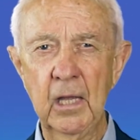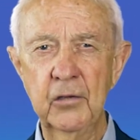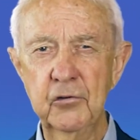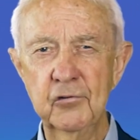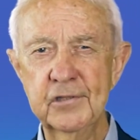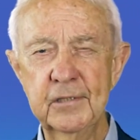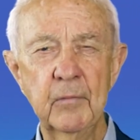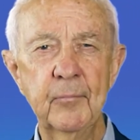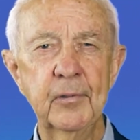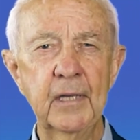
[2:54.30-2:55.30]
Usually
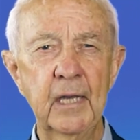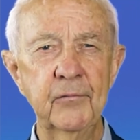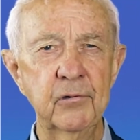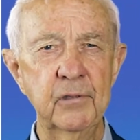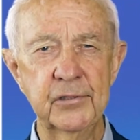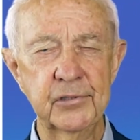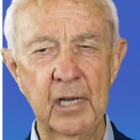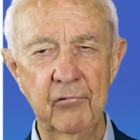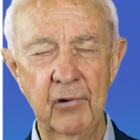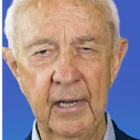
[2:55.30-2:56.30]
my behavior is
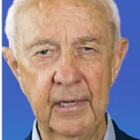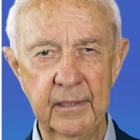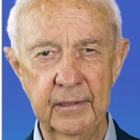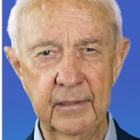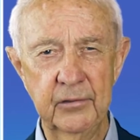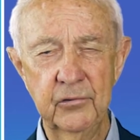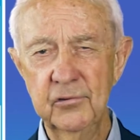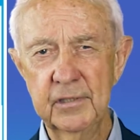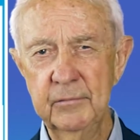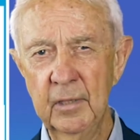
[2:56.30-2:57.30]
erratic, and
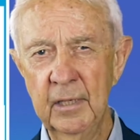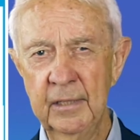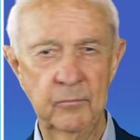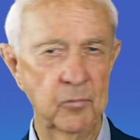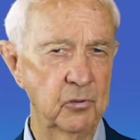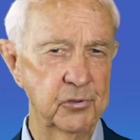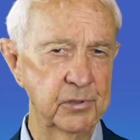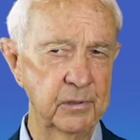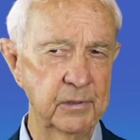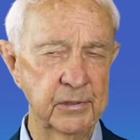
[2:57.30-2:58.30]
usually my
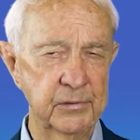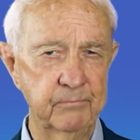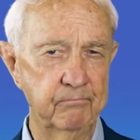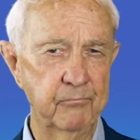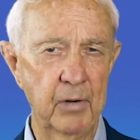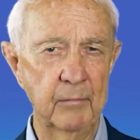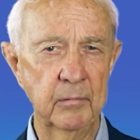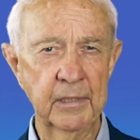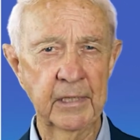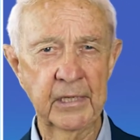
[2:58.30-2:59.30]
emotion is
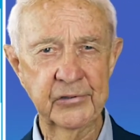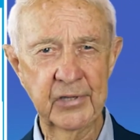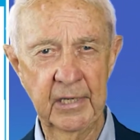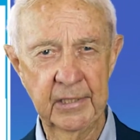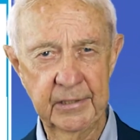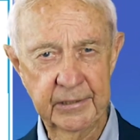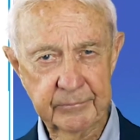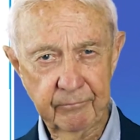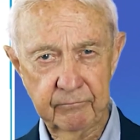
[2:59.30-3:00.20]
probably anxiety.